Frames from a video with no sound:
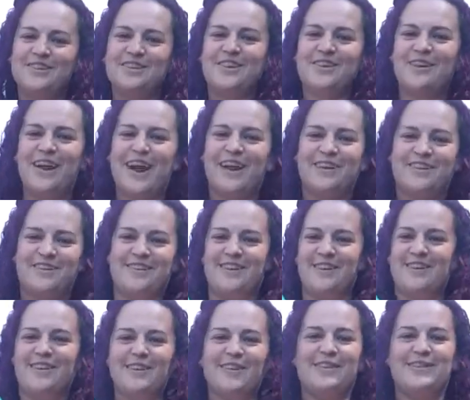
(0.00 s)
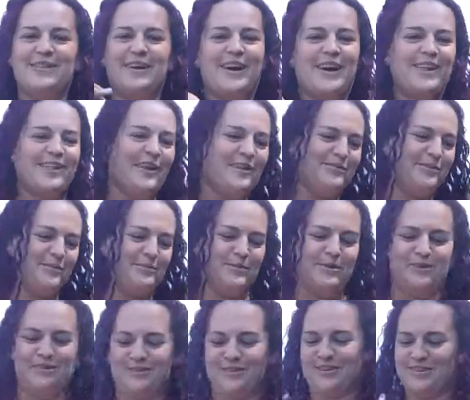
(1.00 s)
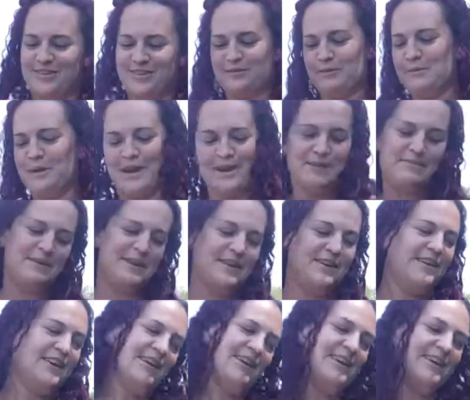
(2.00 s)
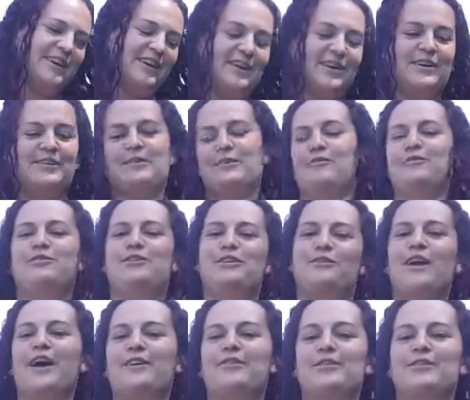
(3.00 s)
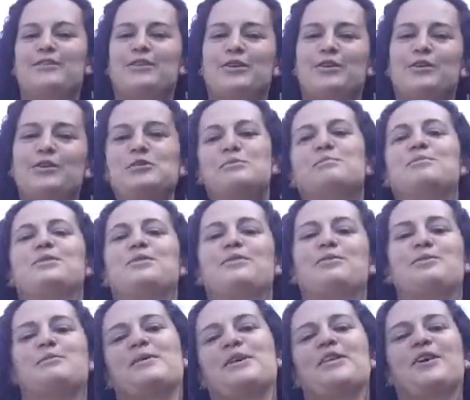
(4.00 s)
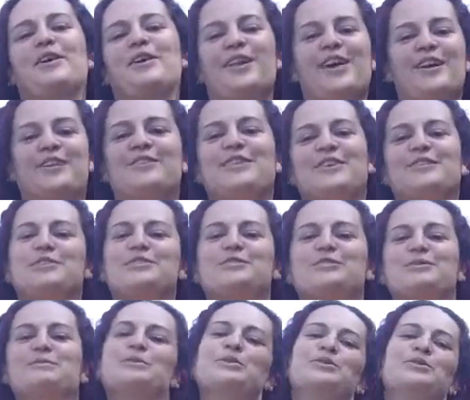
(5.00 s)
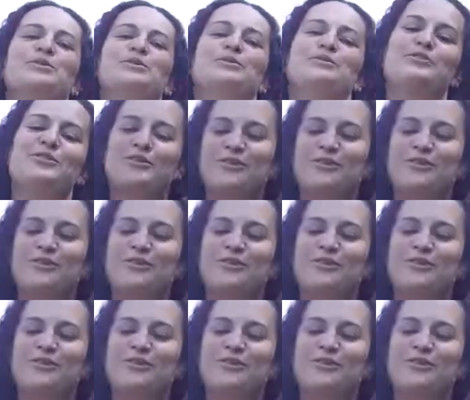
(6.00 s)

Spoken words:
T-Rex, that's why I love this move, because it reminds me, if T-Rexes could hoop, this would be their like signature move.